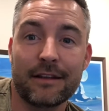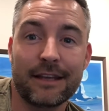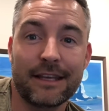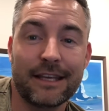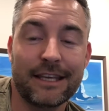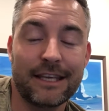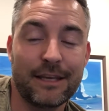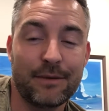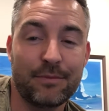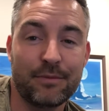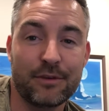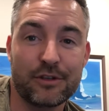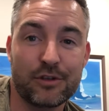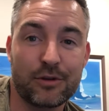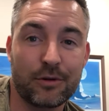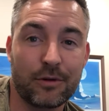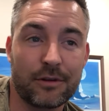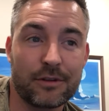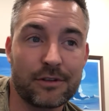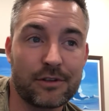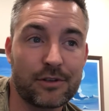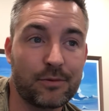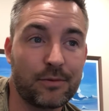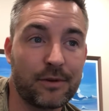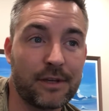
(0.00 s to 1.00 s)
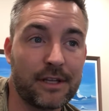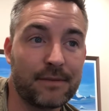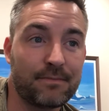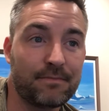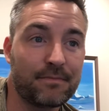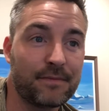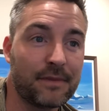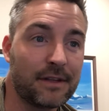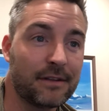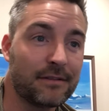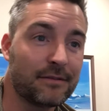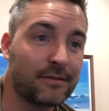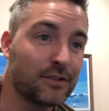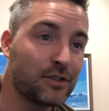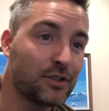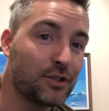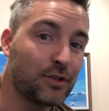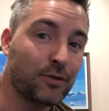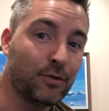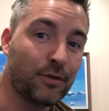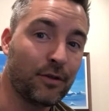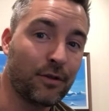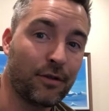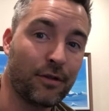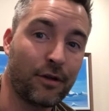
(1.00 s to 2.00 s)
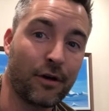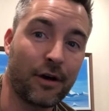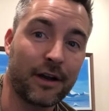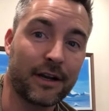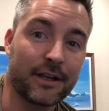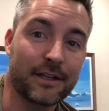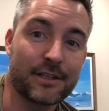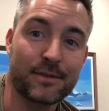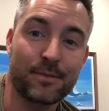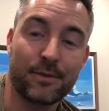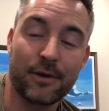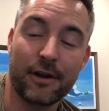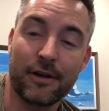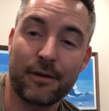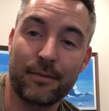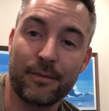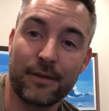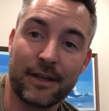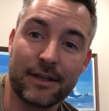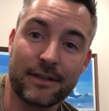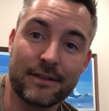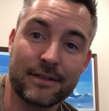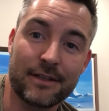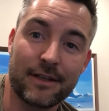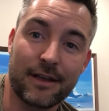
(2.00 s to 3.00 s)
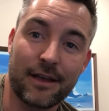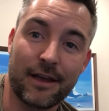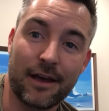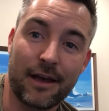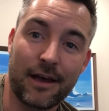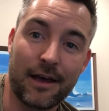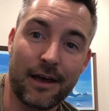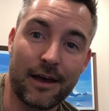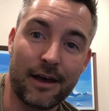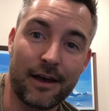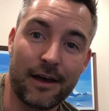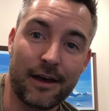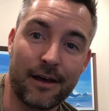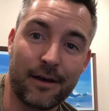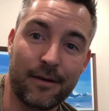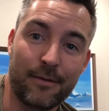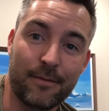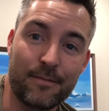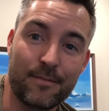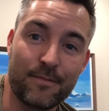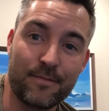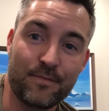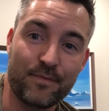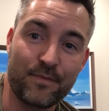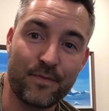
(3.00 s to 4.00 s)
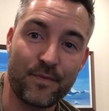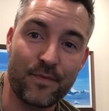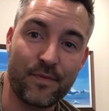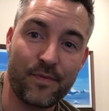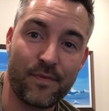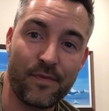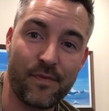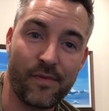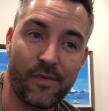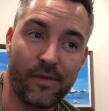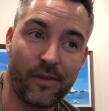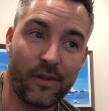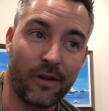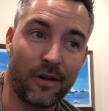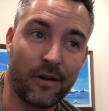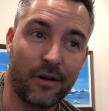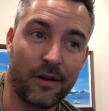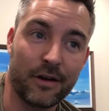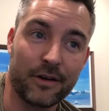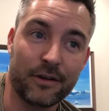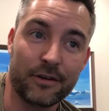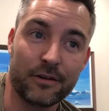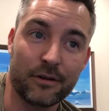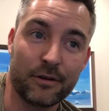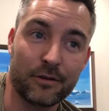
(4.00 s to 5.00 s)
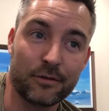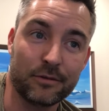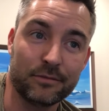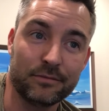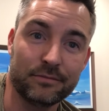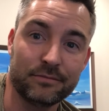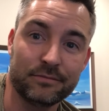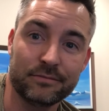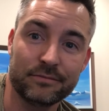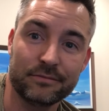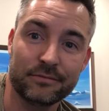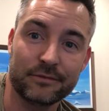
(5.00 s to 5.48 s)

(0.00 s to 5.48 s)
Keep it short and sweet. Do the thought experiment on your own.